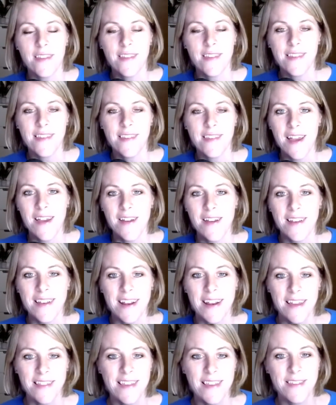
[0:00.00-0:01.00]
So, you
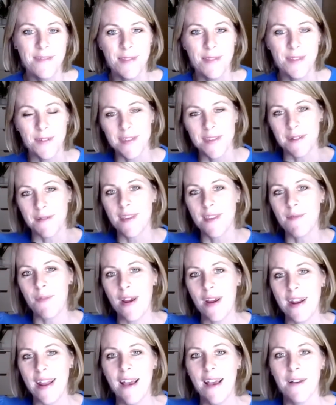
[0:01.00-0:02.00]
know, this was all sort of
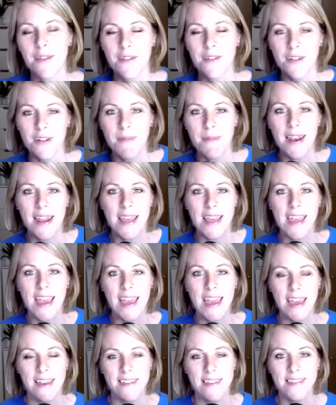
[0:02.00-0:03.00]
spread out through many
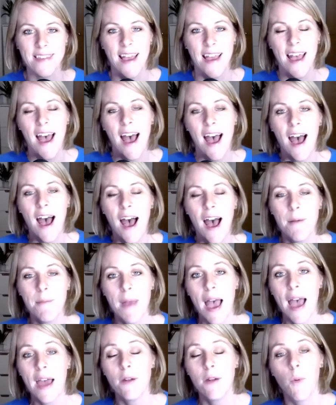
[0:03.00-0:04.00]
years um,
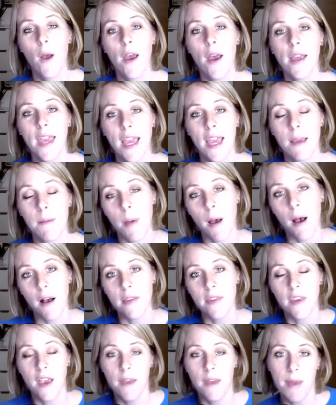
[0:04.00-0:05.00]
and working part
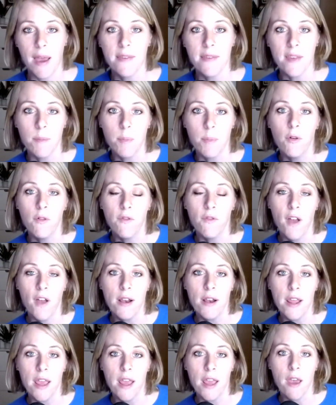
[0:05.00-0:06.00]
time as a
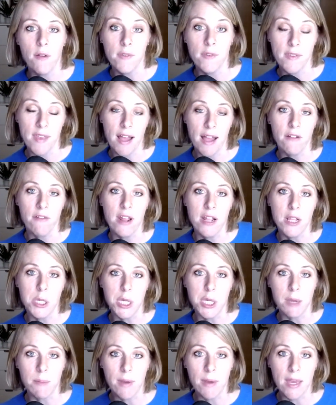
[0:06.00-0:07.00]
portfolio salary
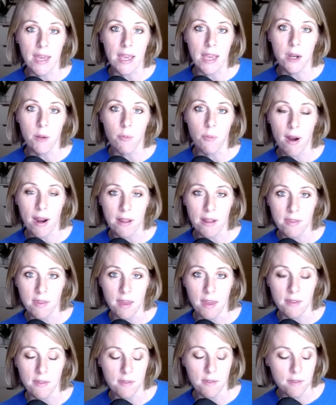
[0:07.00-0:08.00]
GP in a
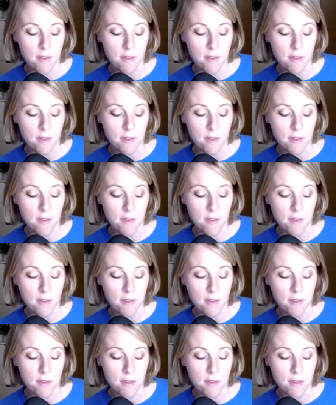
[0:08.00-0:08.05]
practice.